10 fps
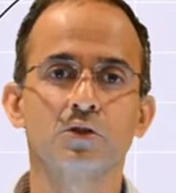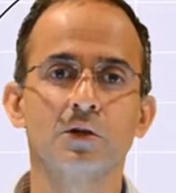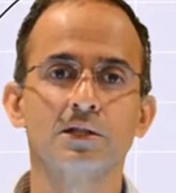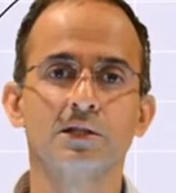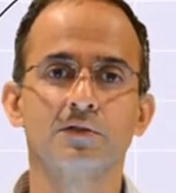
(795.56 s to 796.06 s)

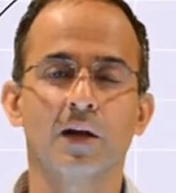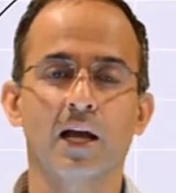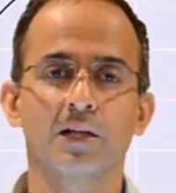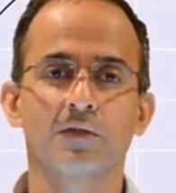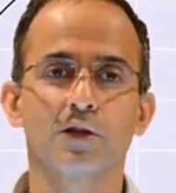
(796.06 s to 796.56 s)
choices for
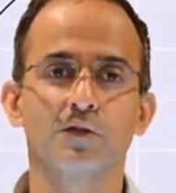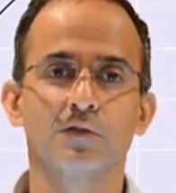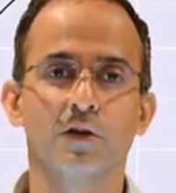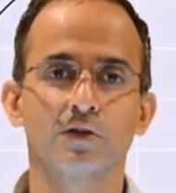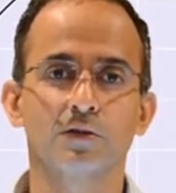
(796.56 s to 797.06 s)
activation
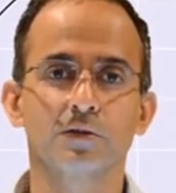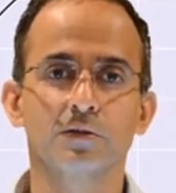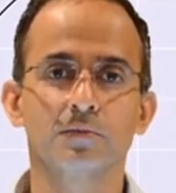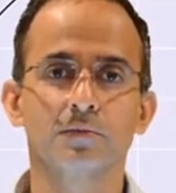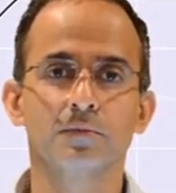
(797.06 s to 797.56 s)
functions.